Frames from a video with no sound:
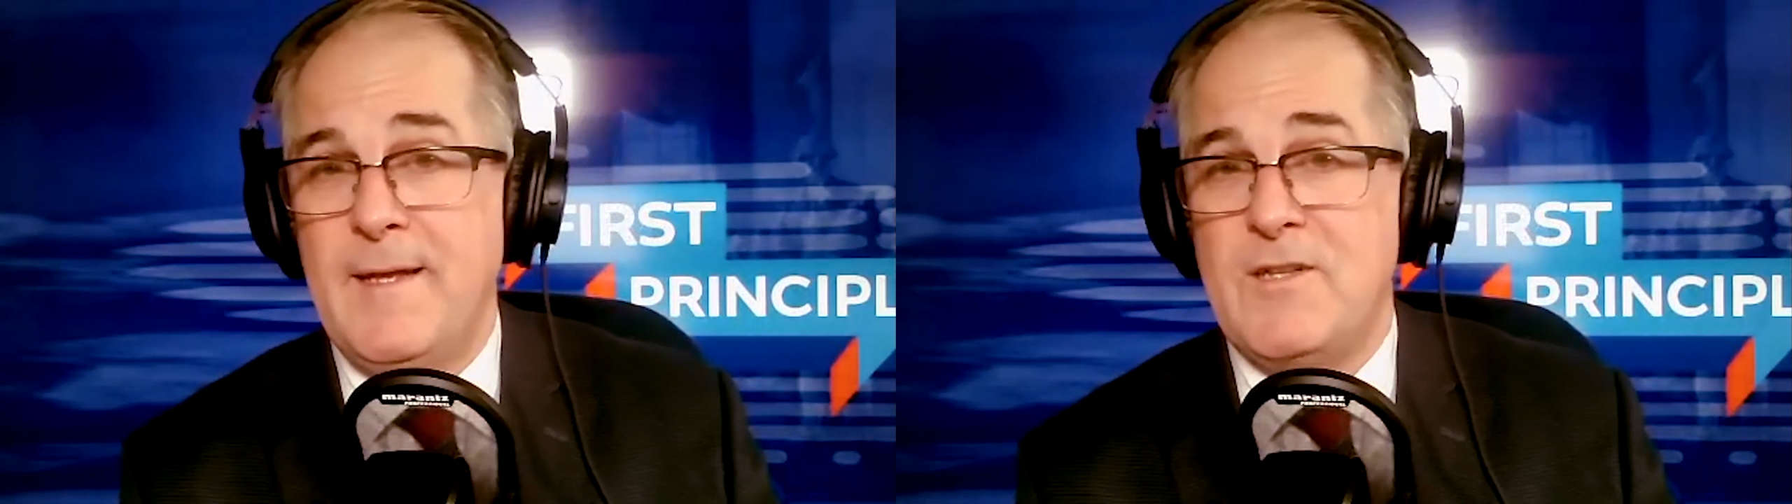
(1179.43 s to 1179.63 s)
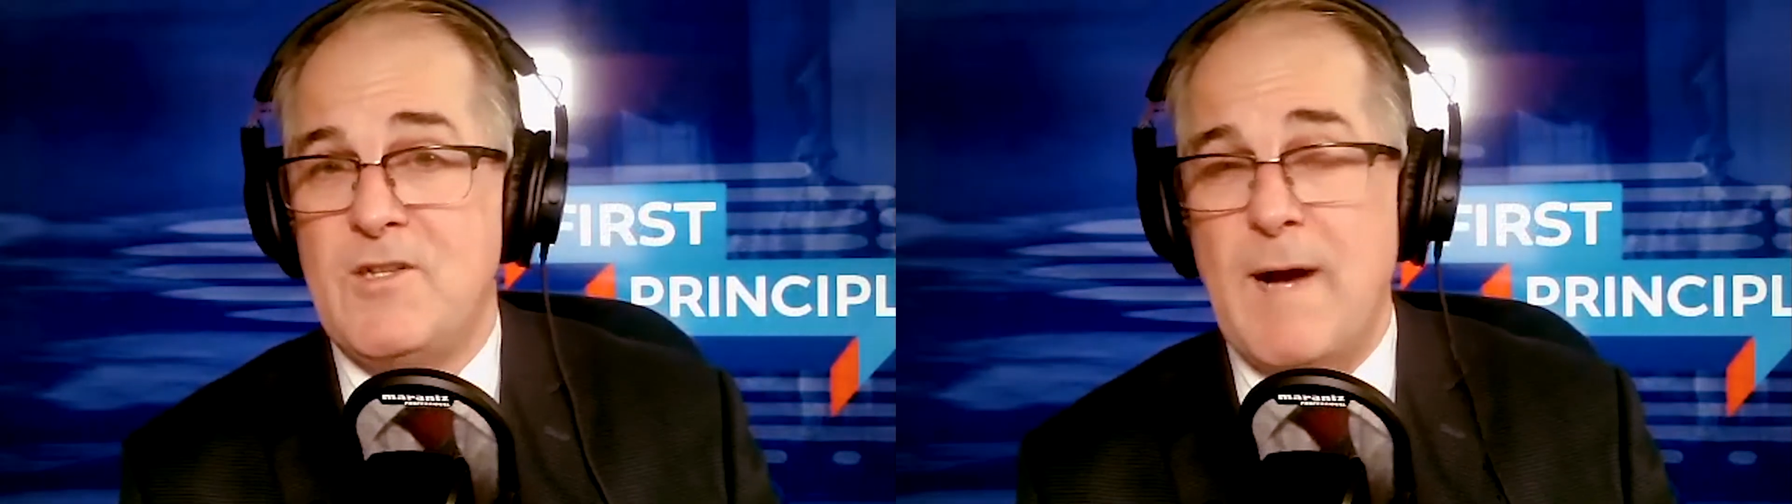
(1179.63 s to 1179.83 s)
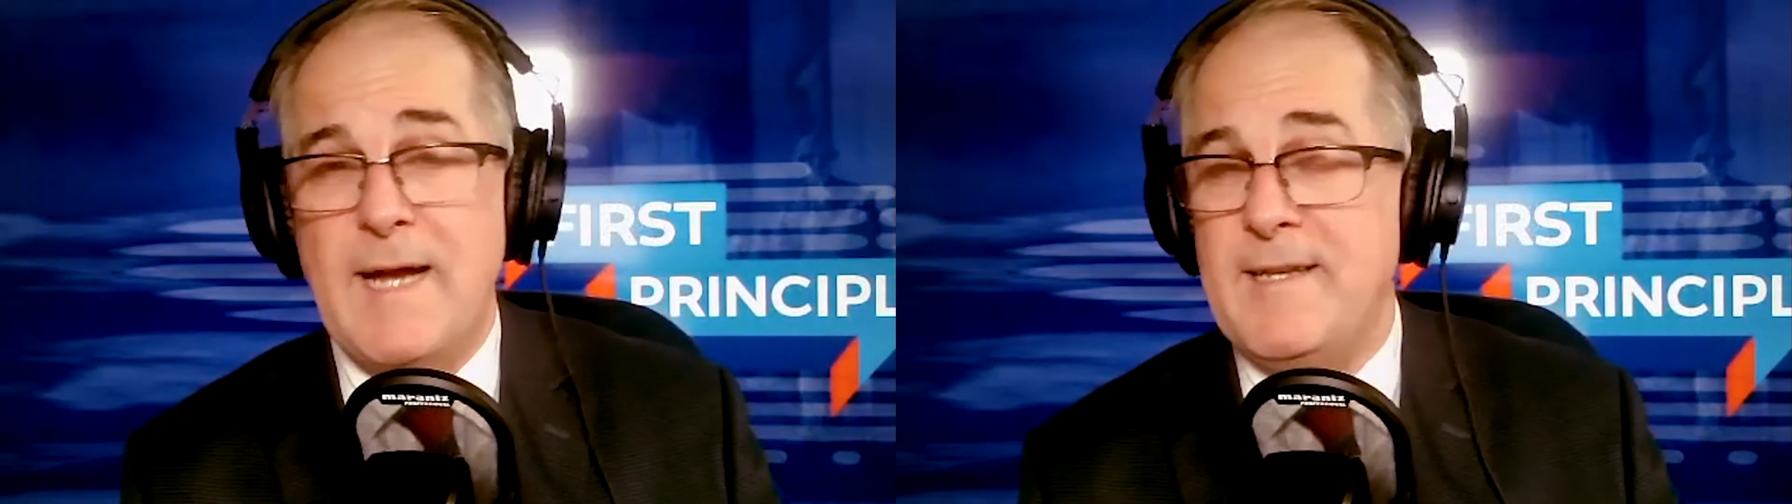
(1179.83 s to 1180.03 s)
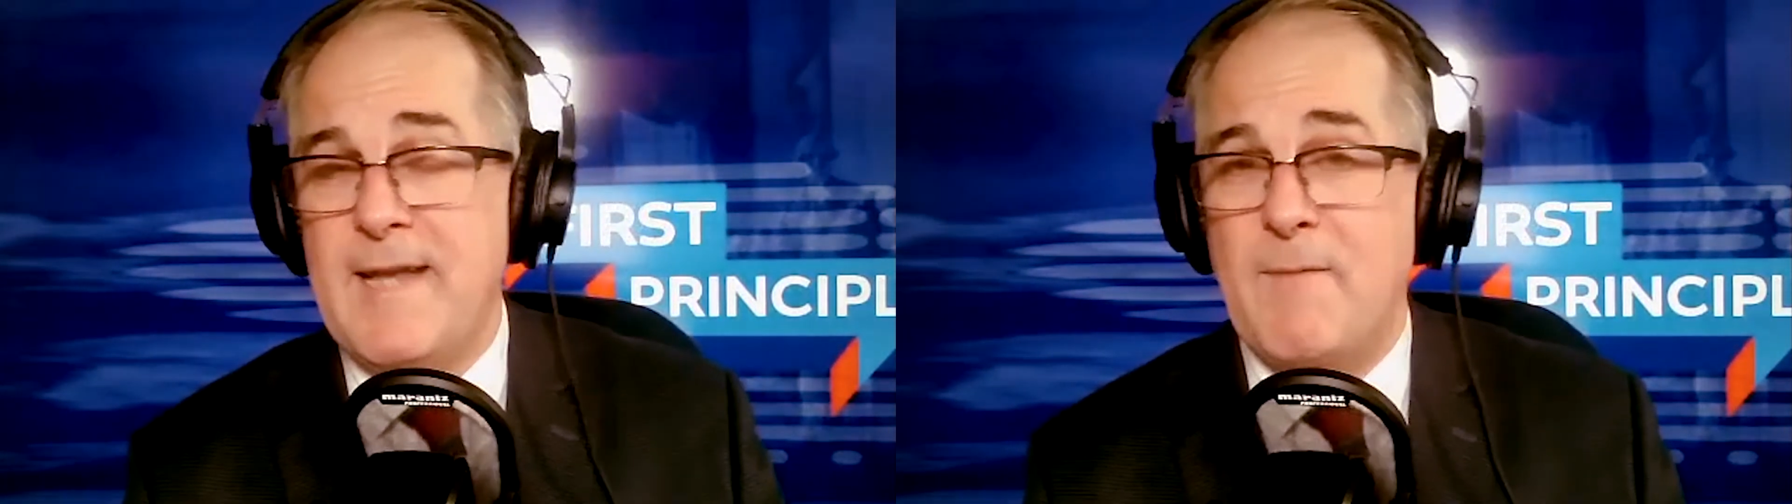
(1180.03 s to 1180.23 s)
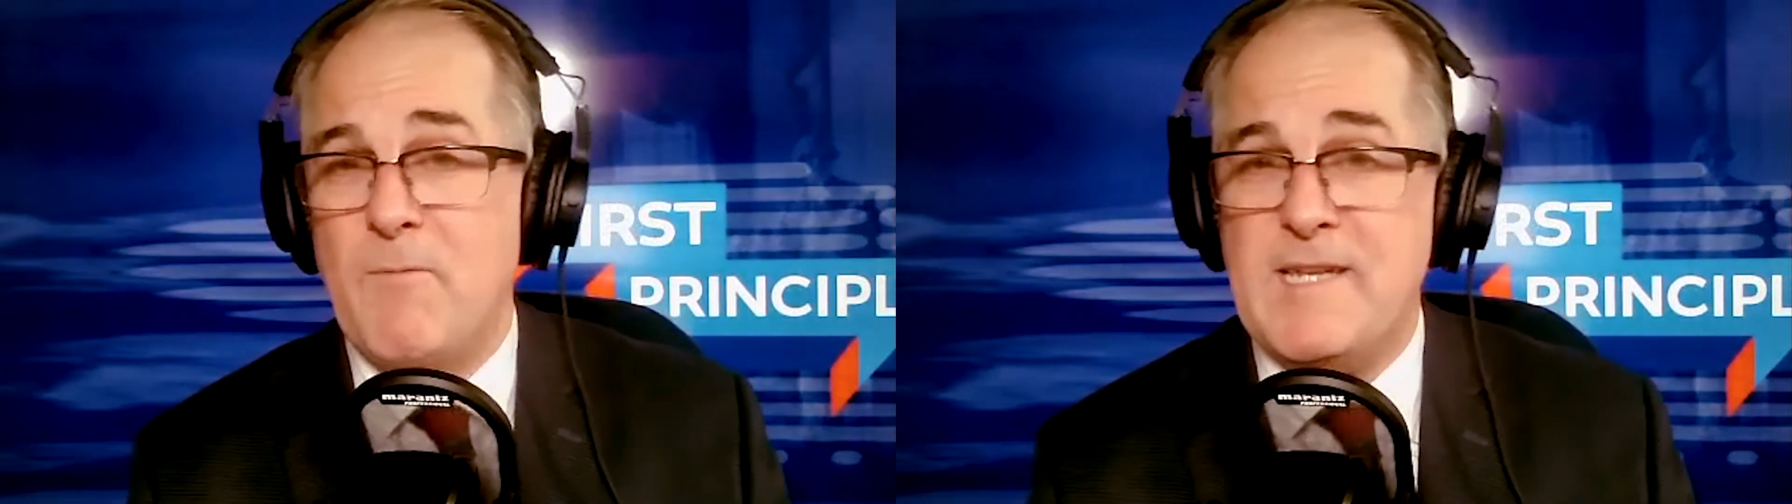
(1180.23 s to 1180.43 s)
So I did
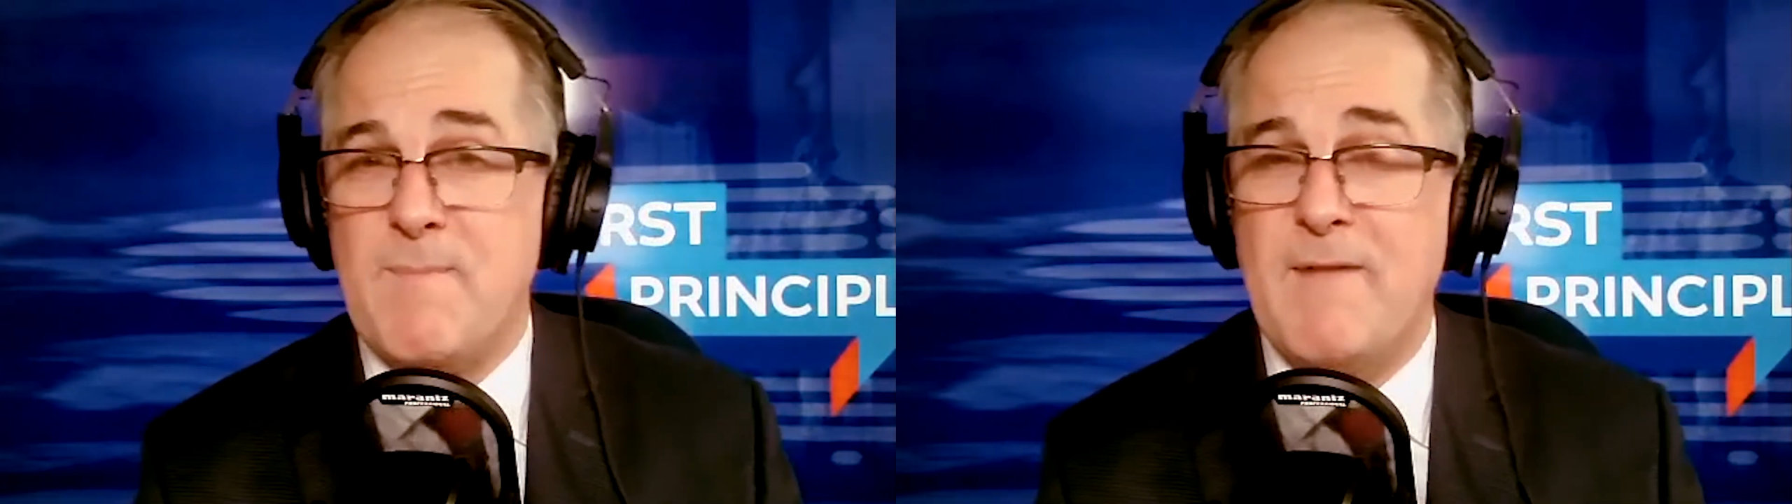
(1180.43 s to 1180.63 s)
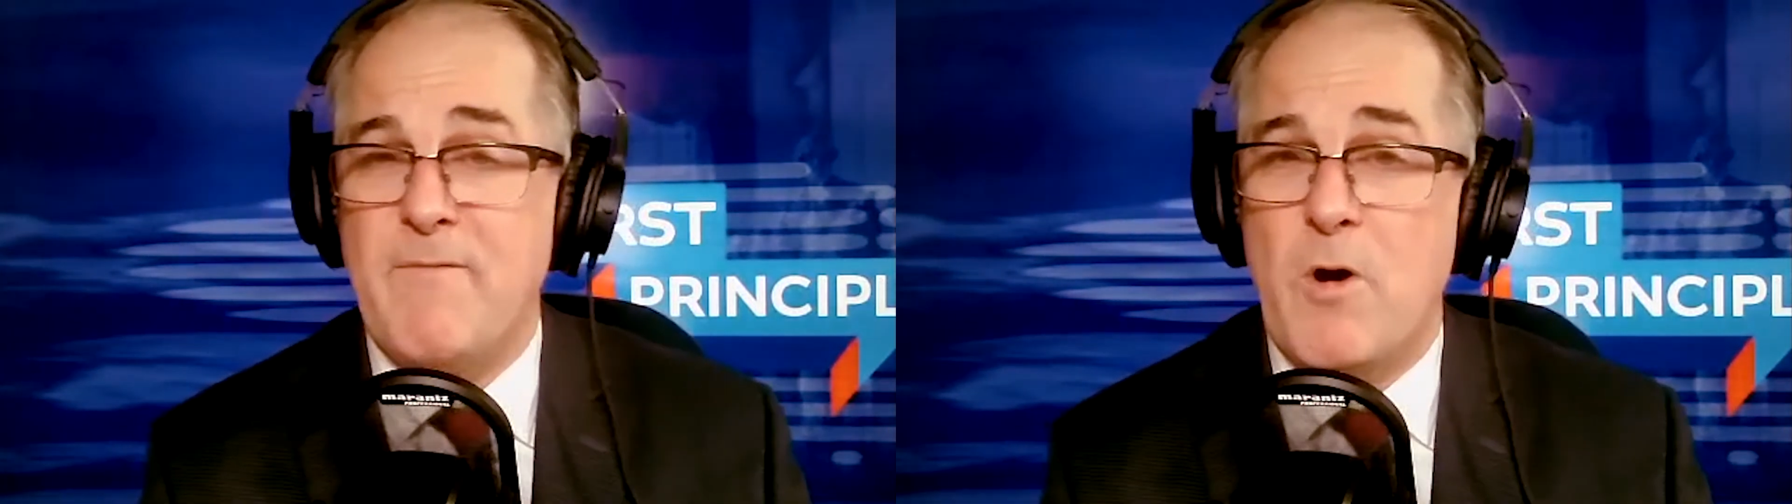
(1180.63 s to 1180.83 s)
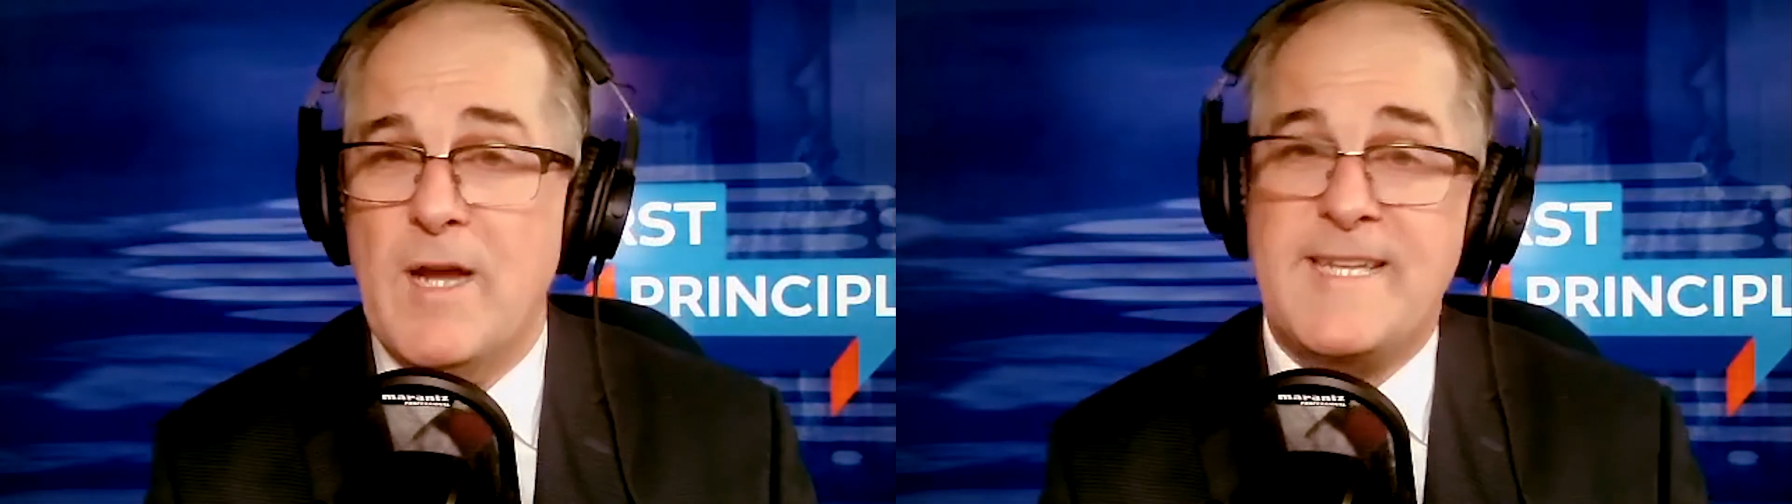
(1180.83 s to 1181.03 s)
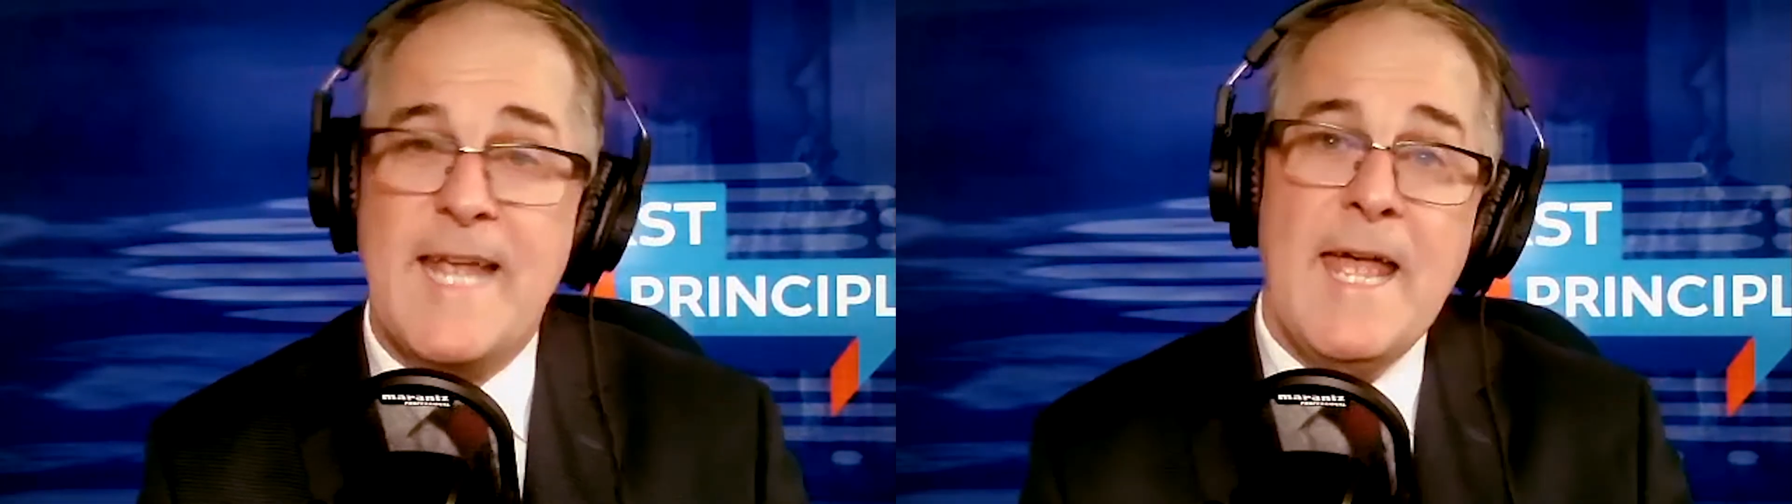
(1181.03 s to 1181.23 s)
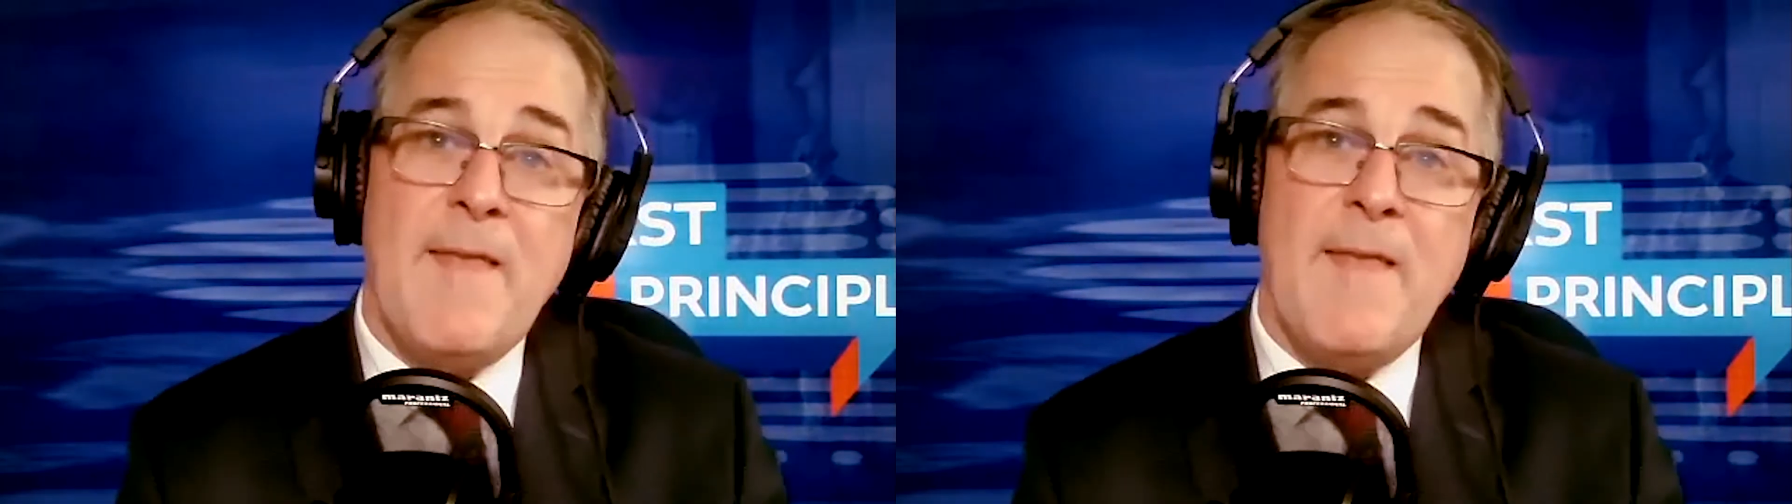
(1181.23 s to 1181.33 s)
not raise my voice.